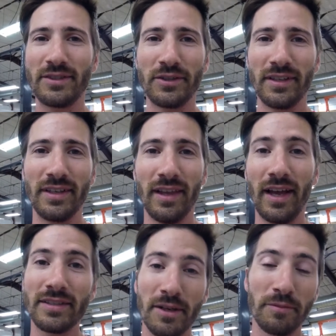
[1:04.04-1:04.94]
certainly
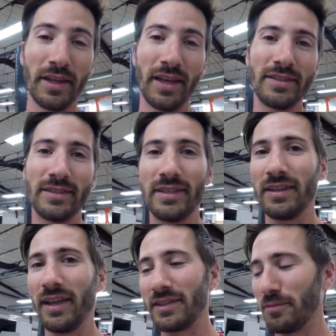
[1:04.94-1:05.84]
liked some things and
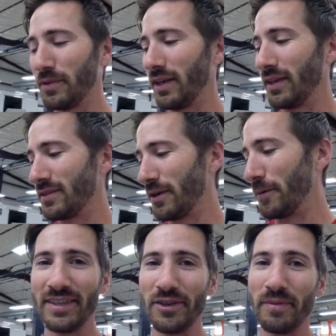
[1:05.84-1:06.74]
didn't like some things.
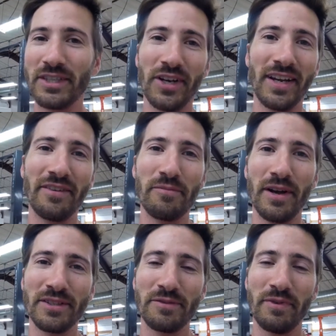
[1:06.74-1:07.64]
So I'm going to try and give it
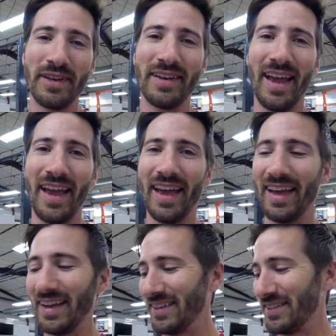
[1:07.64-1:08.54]
my own spin
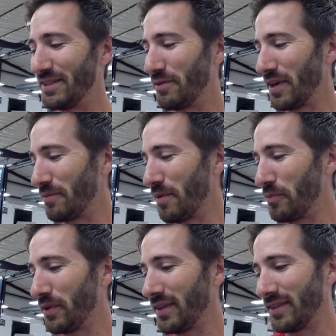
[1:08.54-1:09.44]
and see what we come
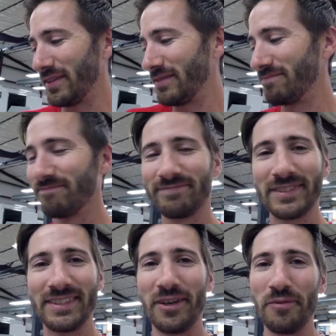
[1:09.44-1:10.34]
up with, and
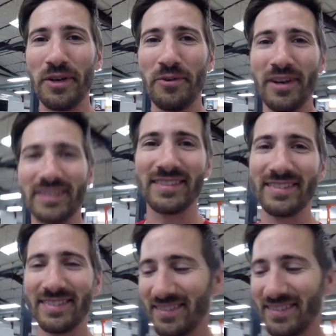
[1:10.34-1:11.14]
hopefully it works.